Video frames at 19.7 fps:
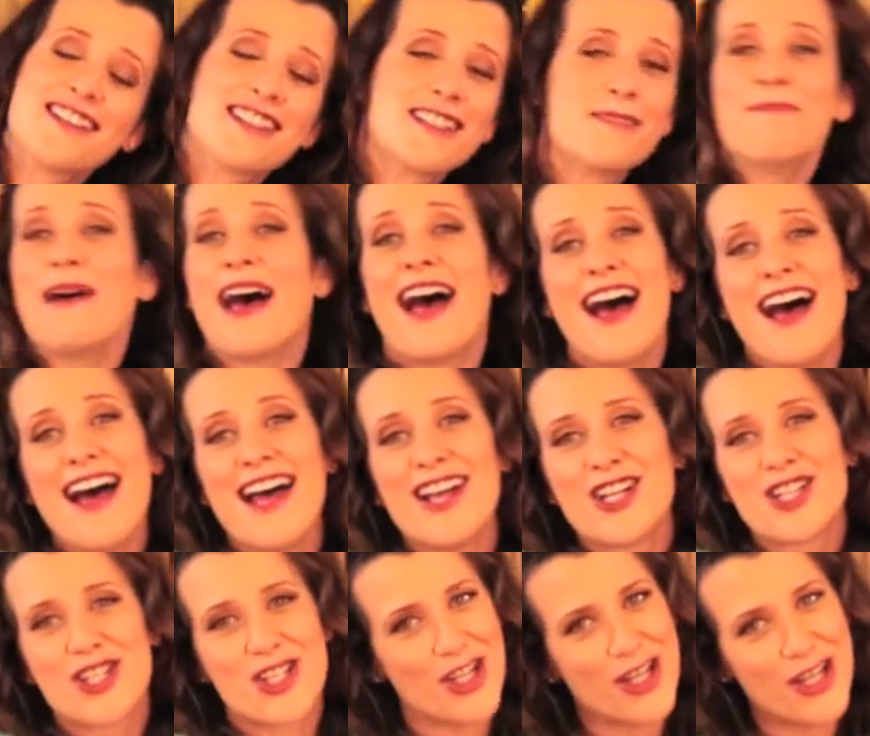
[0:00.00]
is
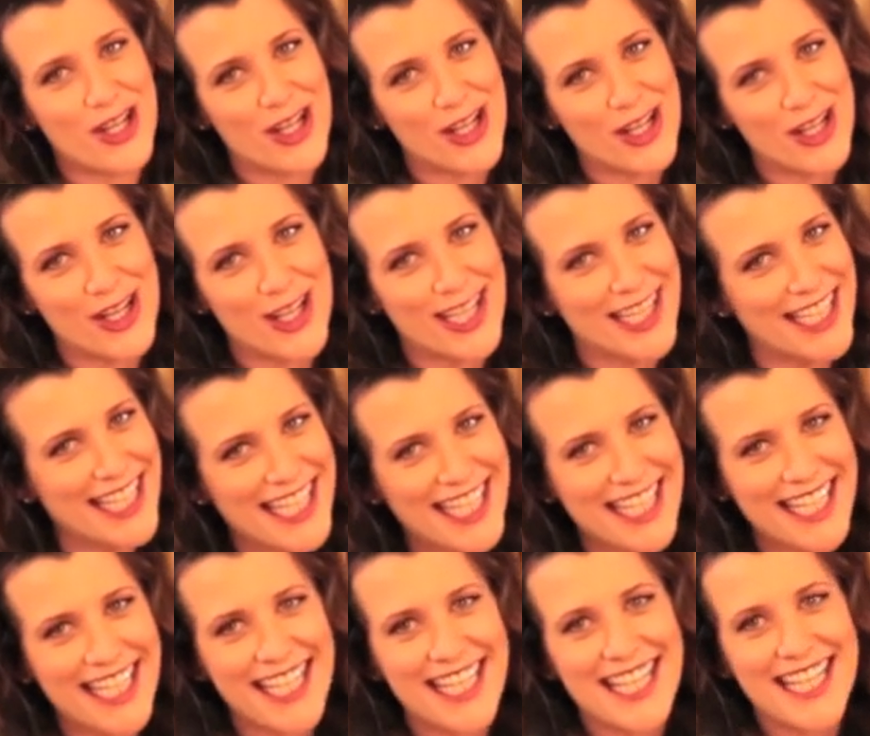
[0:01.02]
special
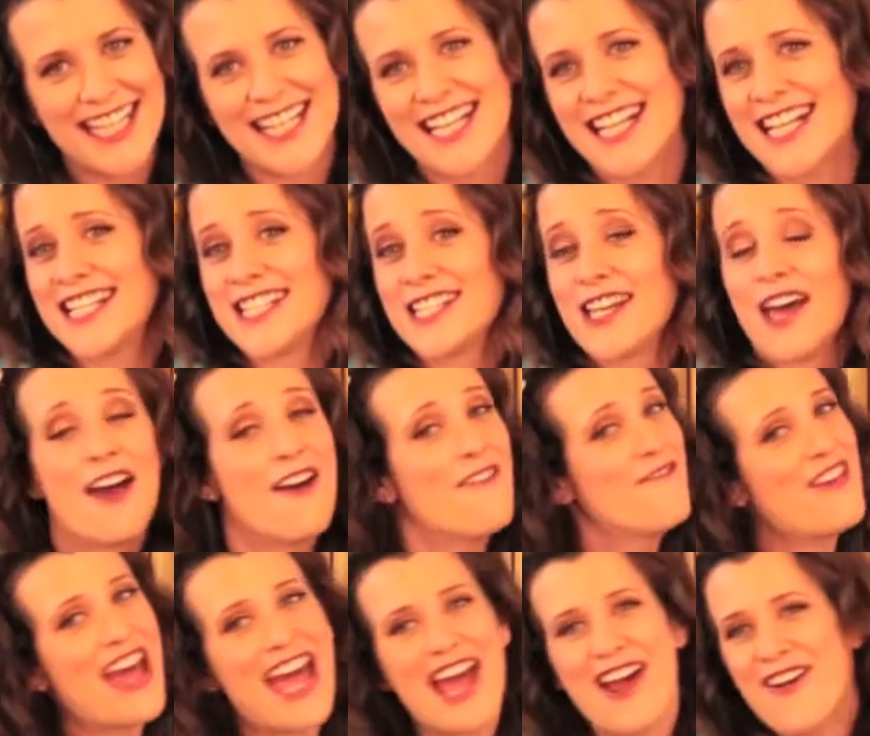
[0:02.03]
in its
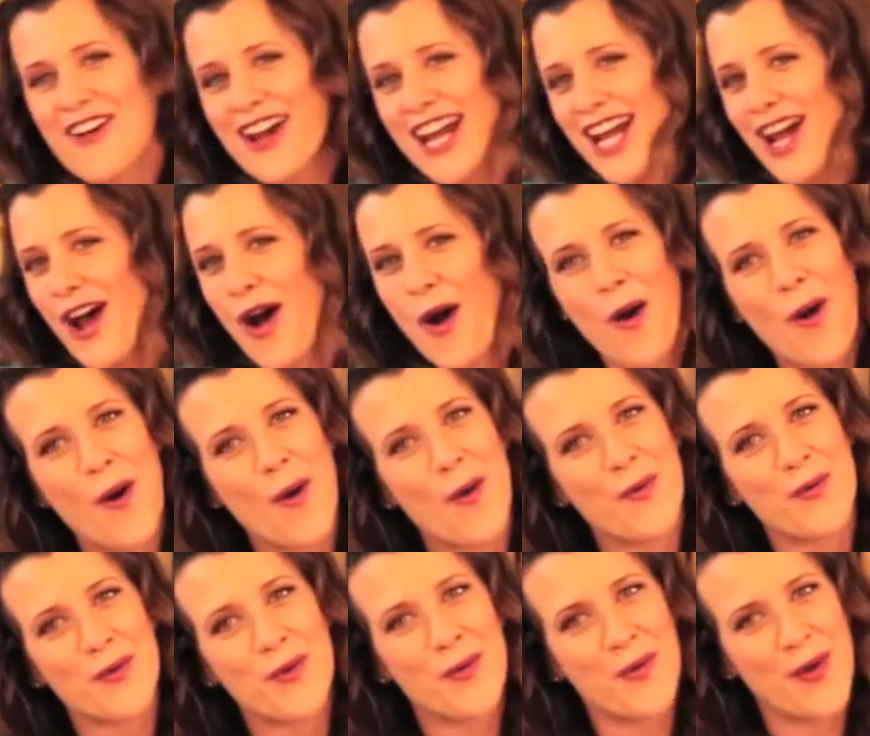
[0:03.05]
very
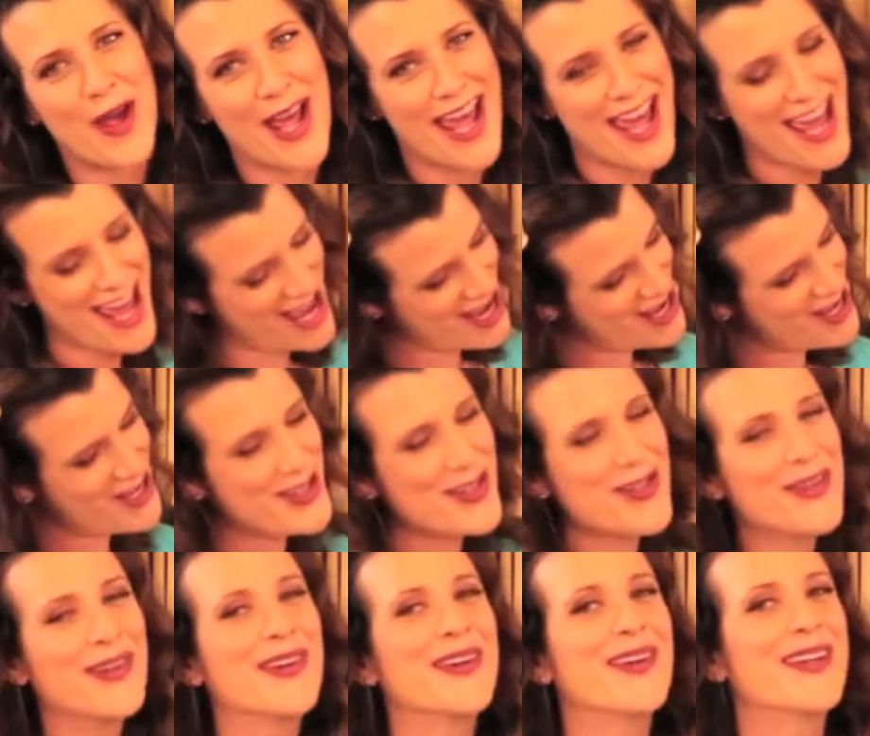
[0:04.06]
own way,
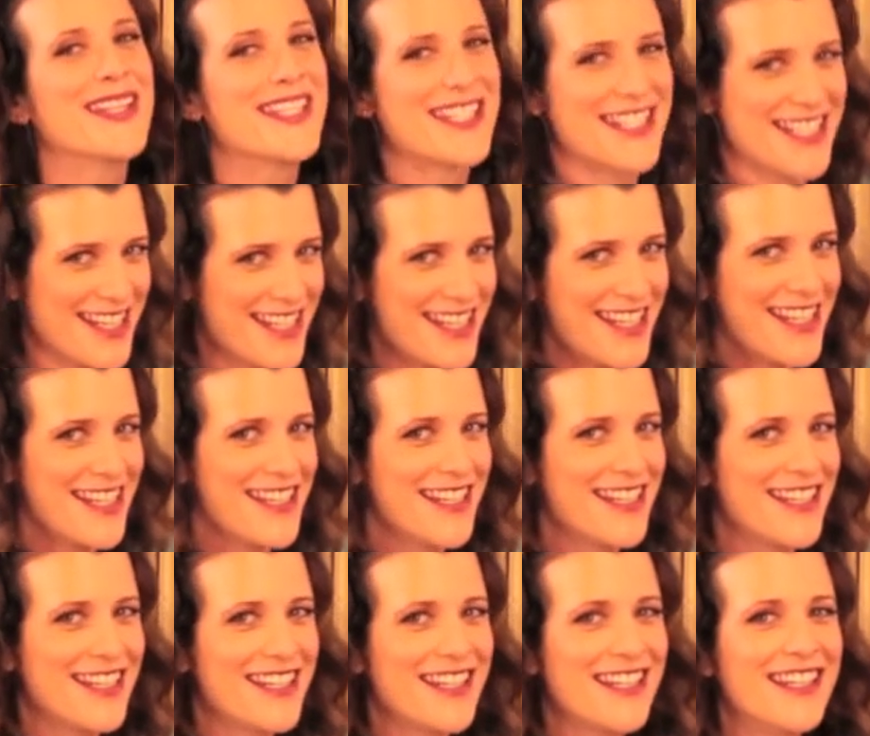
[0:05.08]
you'll
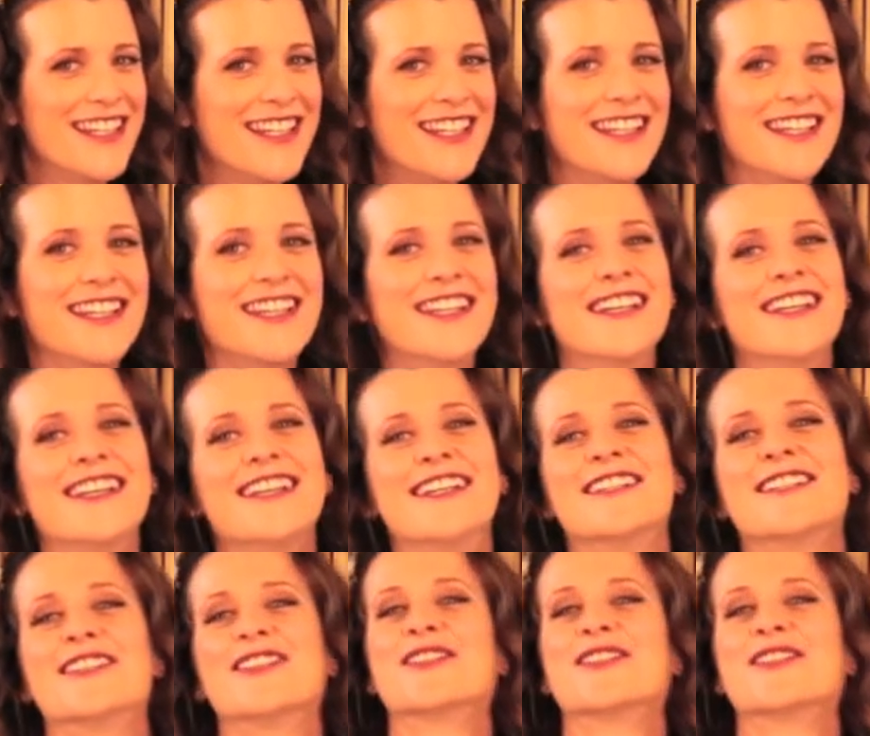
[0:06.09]
see.